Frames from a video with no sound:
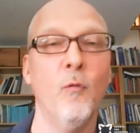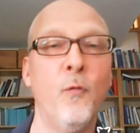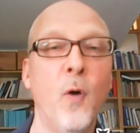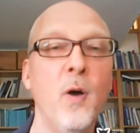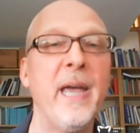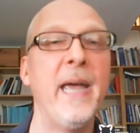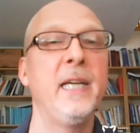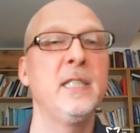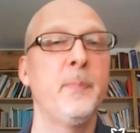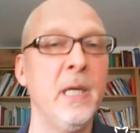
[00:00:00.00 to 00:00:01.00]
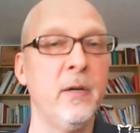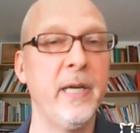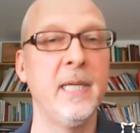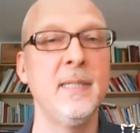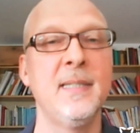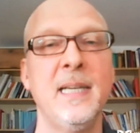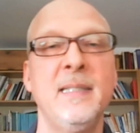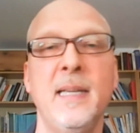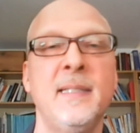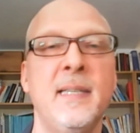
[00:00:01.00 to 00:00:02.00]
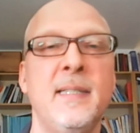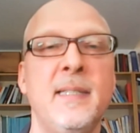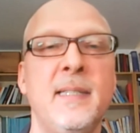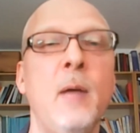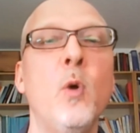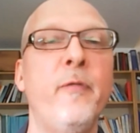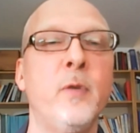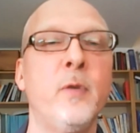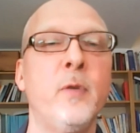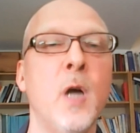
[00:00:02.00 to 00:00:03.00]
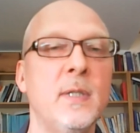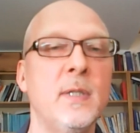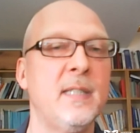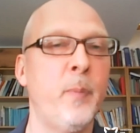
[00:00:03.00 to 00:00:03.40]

for their experience. It's the same with ghosts.